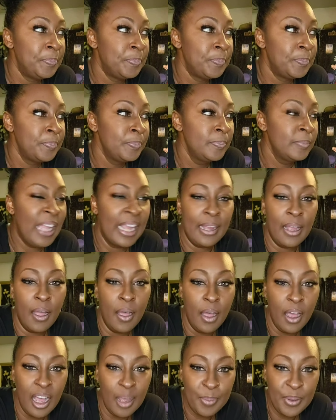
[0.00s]
like a
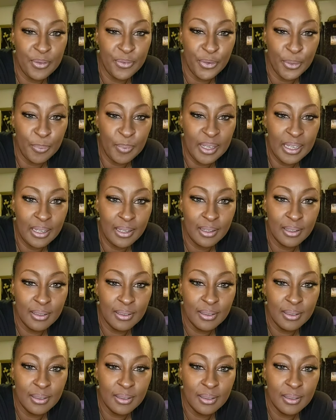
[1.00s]
hobby for me.
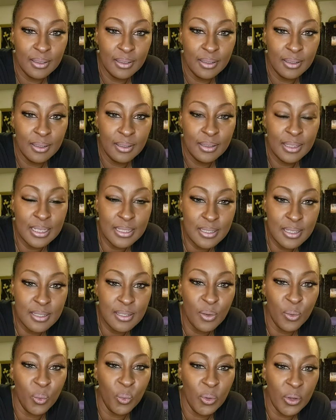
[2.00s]
This is a
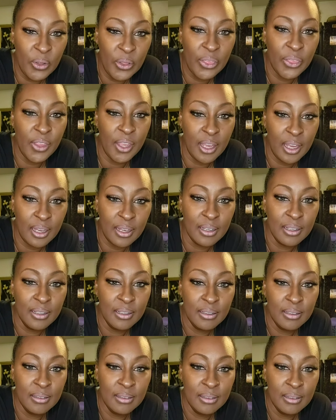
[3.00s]
real thing.
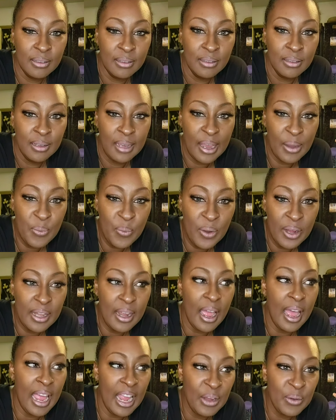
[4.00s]
And when
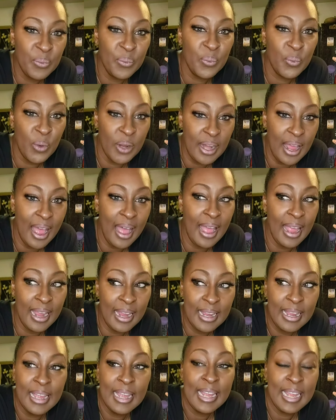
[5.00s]
I when I
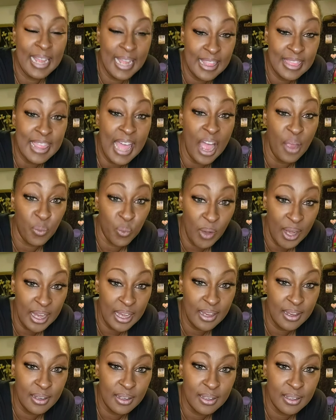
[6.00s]
hit that
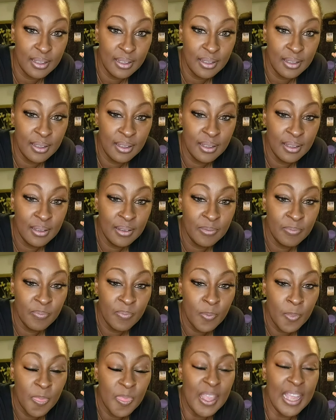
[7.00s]
rank,
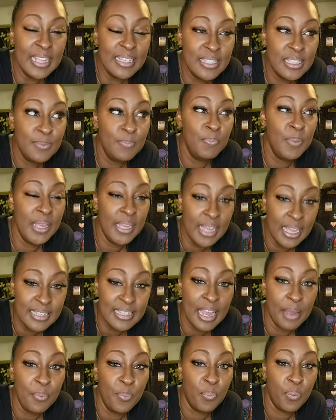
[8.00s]
it's because I
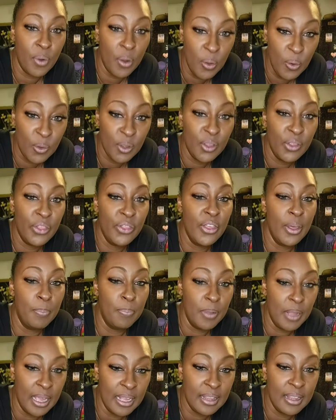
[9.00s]
broke the
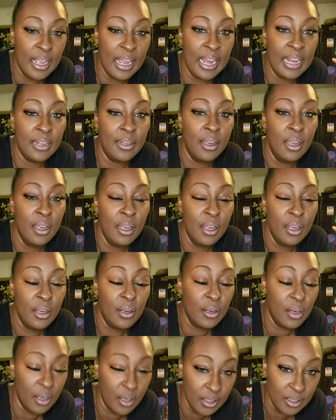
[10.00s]
bloodline
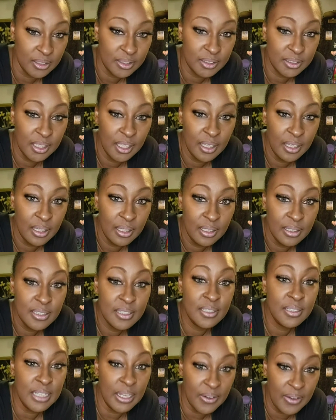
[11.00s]
curse.
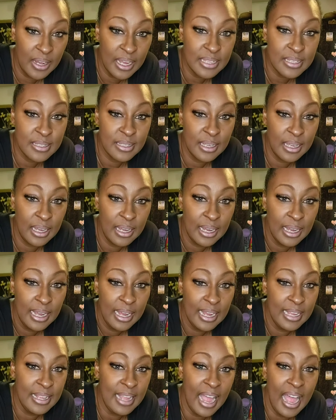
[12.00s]
Seriously. And
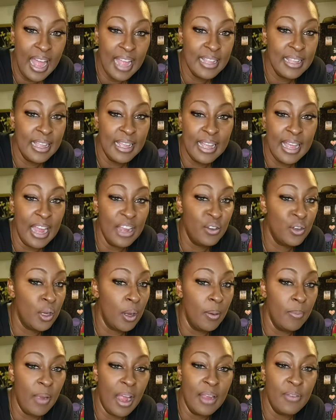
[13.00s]
I I
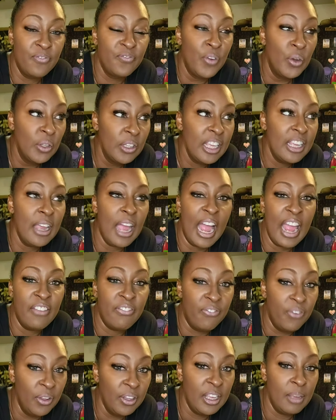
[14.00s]
I fully I
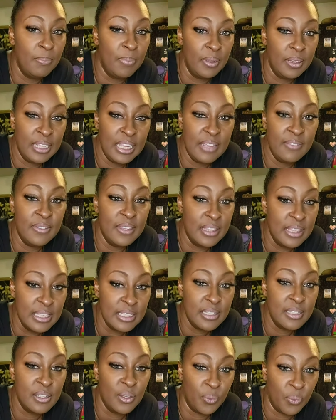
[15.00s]
fully believe that this is
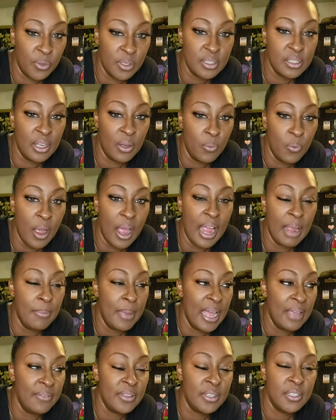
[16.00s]
the reason why I'm
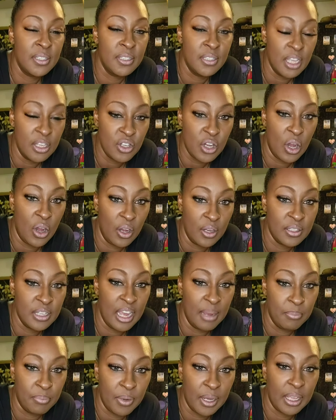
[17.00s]
having such a hard time
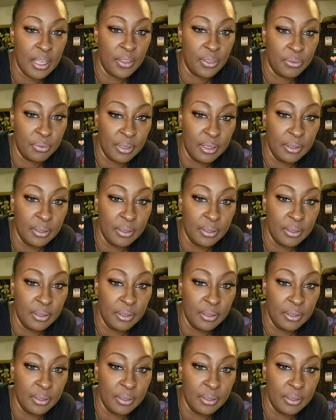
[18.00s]
breaking through